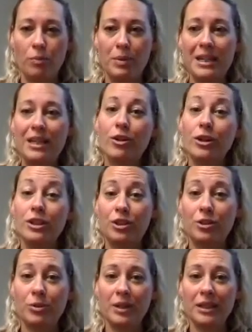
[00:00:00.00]
be good
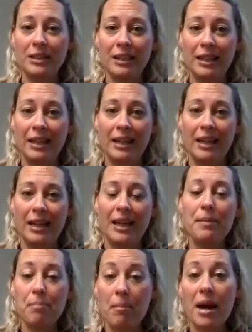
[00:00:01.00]
to it,
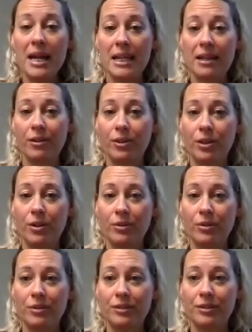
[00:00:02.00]
it might kill
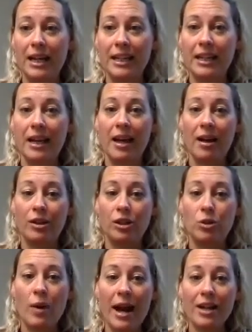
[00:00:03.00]
you. Like
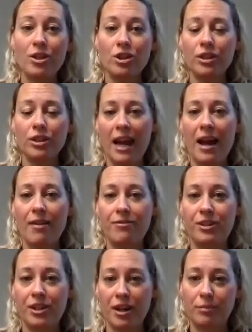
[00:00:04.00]
you actually have
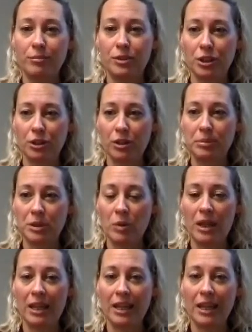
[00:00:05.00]
to come to grips
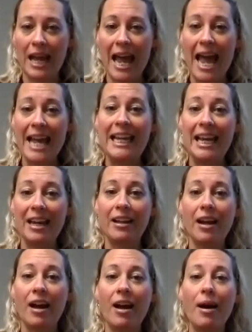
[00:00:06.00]
with it and
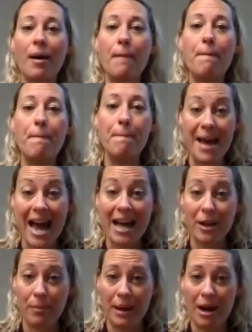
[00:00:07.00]
get
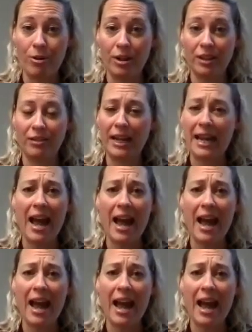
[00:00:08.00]
mad about it. Like,